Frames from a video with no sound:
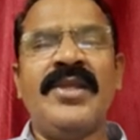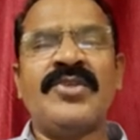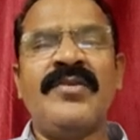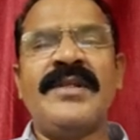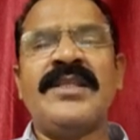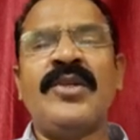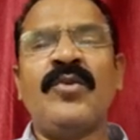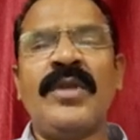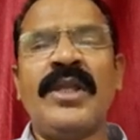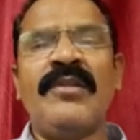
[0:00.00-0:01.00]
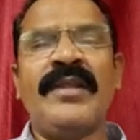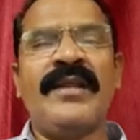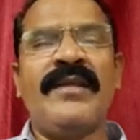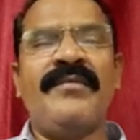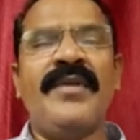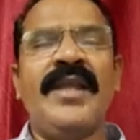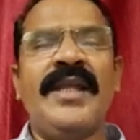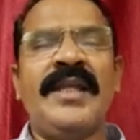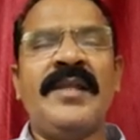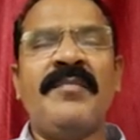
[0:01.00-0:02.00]
So it is a 2 regular graph.
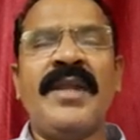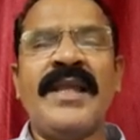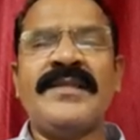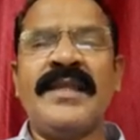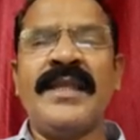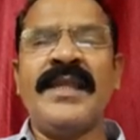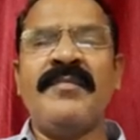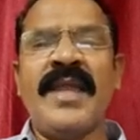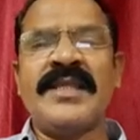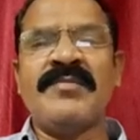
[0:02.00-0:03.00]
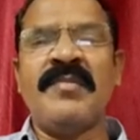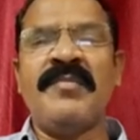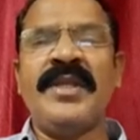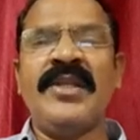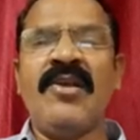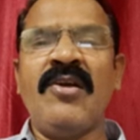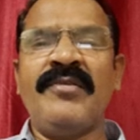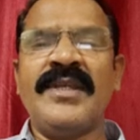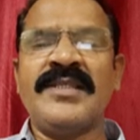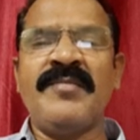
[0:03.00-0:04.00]
It implies again maximum degree, or you
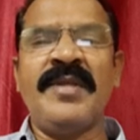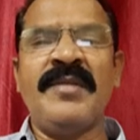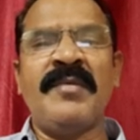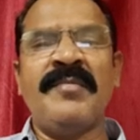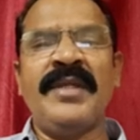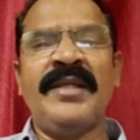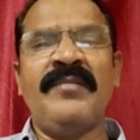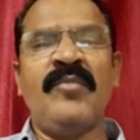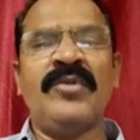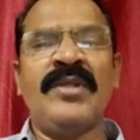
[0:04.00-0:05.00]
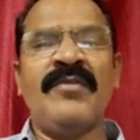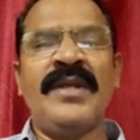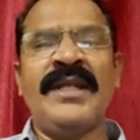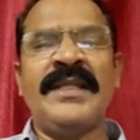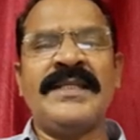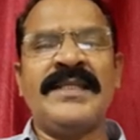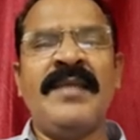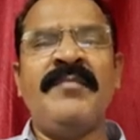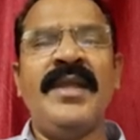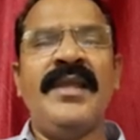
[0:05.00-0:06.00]
can say minimum degree. Both are one and the
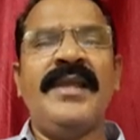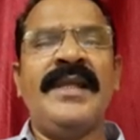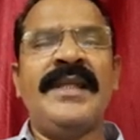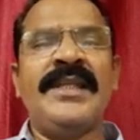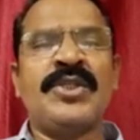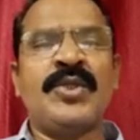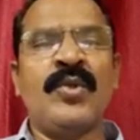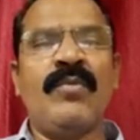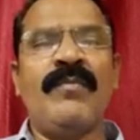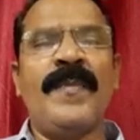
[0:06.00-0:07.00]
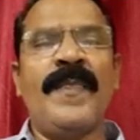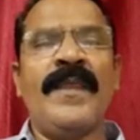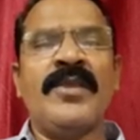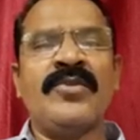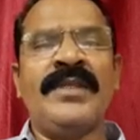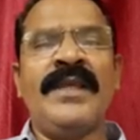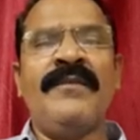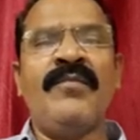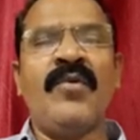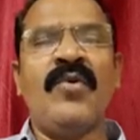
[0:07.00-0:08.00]
same. It is 2. So
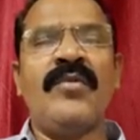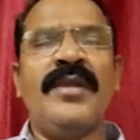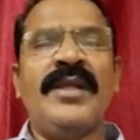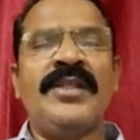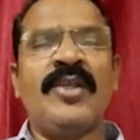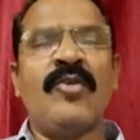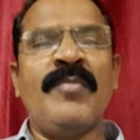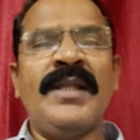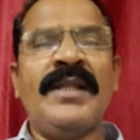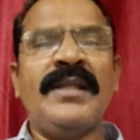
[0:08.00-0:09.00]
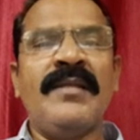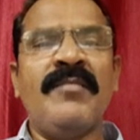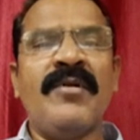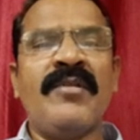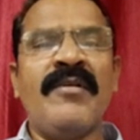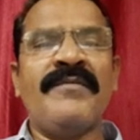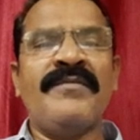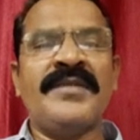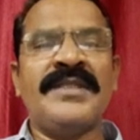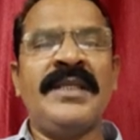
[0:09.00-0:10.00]
therefore, the chromatic number of
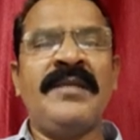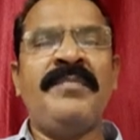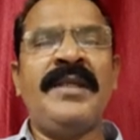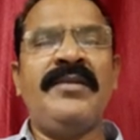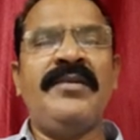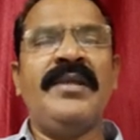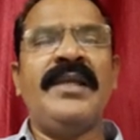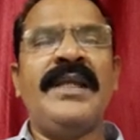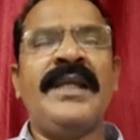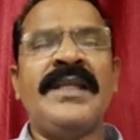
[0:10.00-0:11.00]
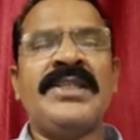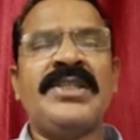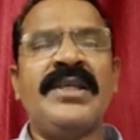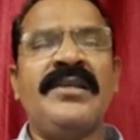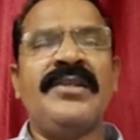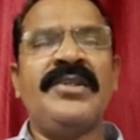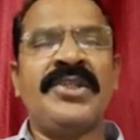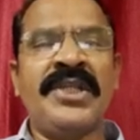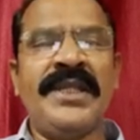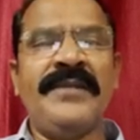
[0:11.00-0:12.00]
Cp, it is
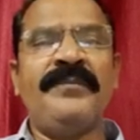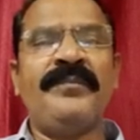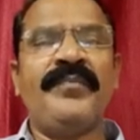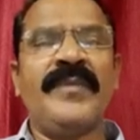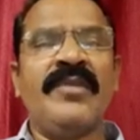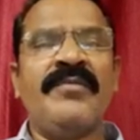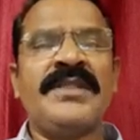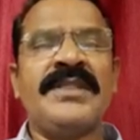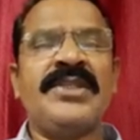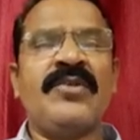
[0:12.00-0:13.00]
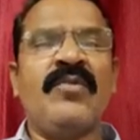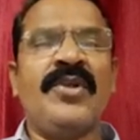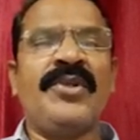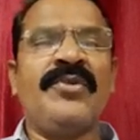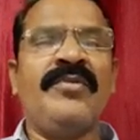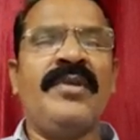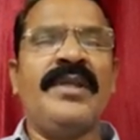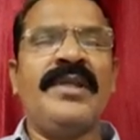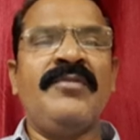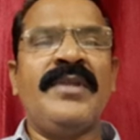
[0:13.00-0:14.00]
3, which is equal to,
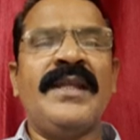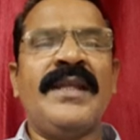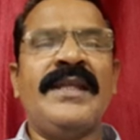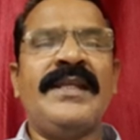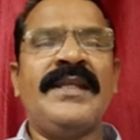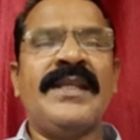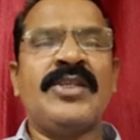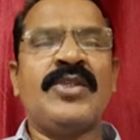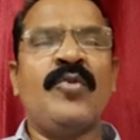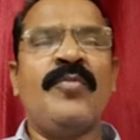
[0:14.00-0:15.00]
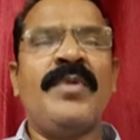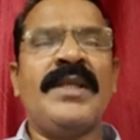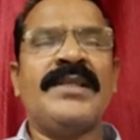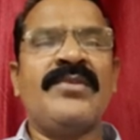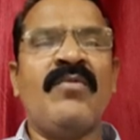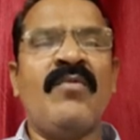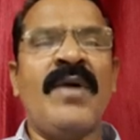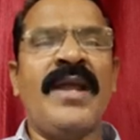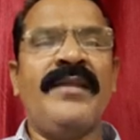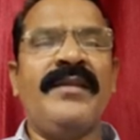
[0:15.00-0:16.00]
you can write it as 2 plus
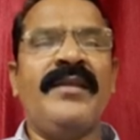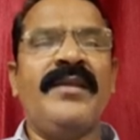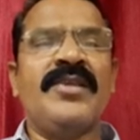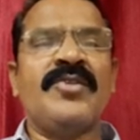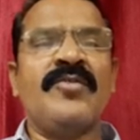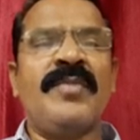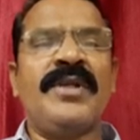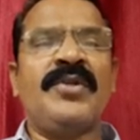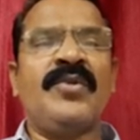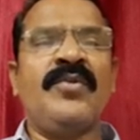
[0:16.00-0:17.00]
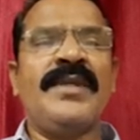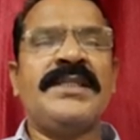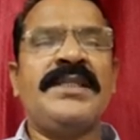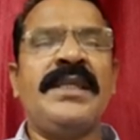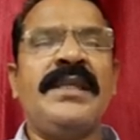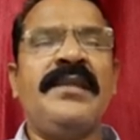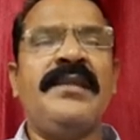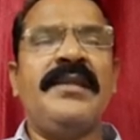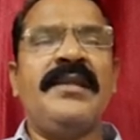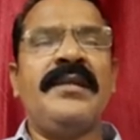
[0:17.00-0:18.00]
1. So but 2 is
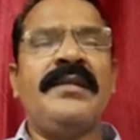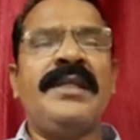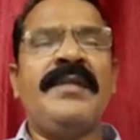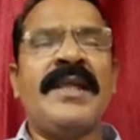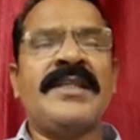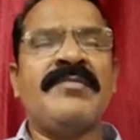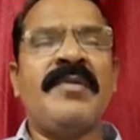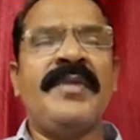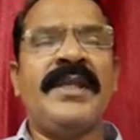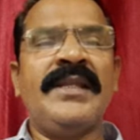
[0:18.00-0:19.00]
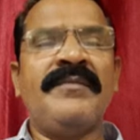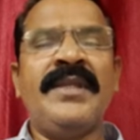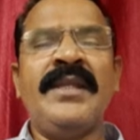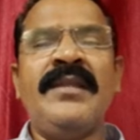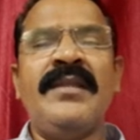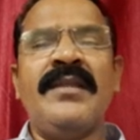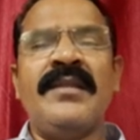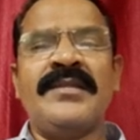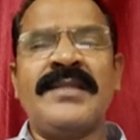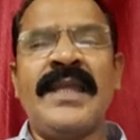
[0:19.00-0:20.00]
the maximum degree of the
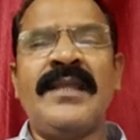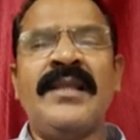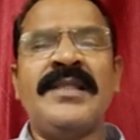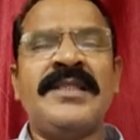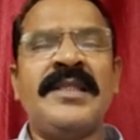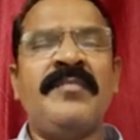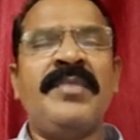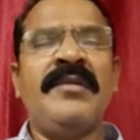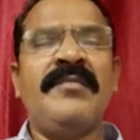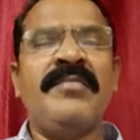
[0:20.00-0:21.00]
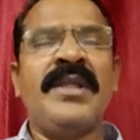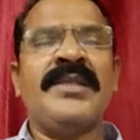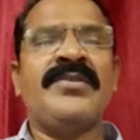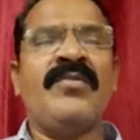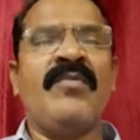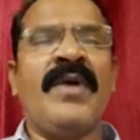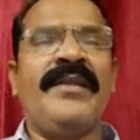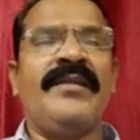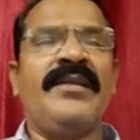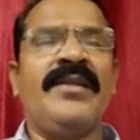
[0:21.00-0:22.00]
cycle Cp plus
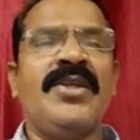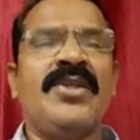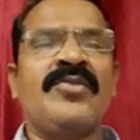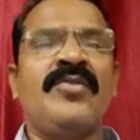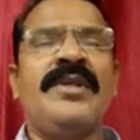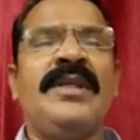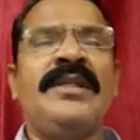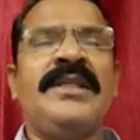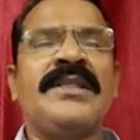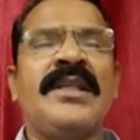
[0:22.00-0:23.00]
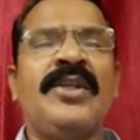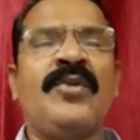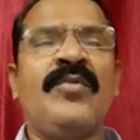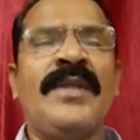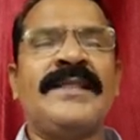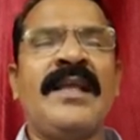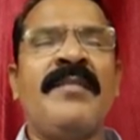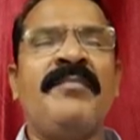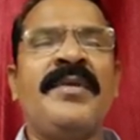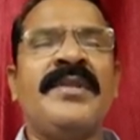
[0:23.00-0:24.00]
1. So these are the two
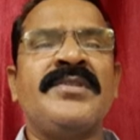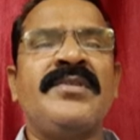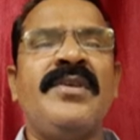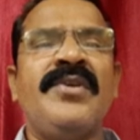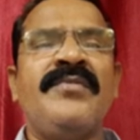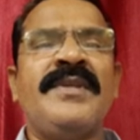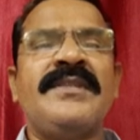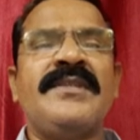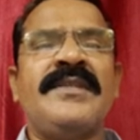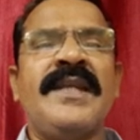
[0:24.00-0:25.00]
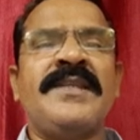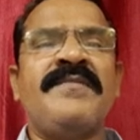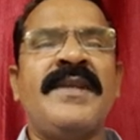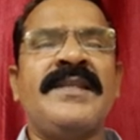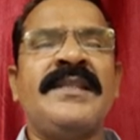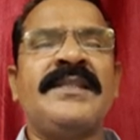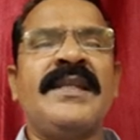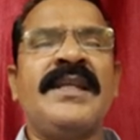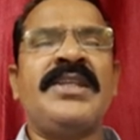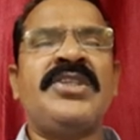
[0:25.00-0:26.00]
examples which satisfies this
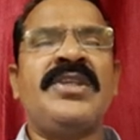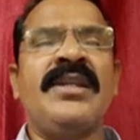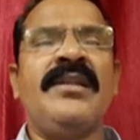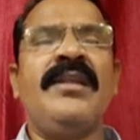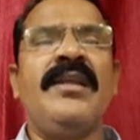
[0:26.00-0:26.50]
condition.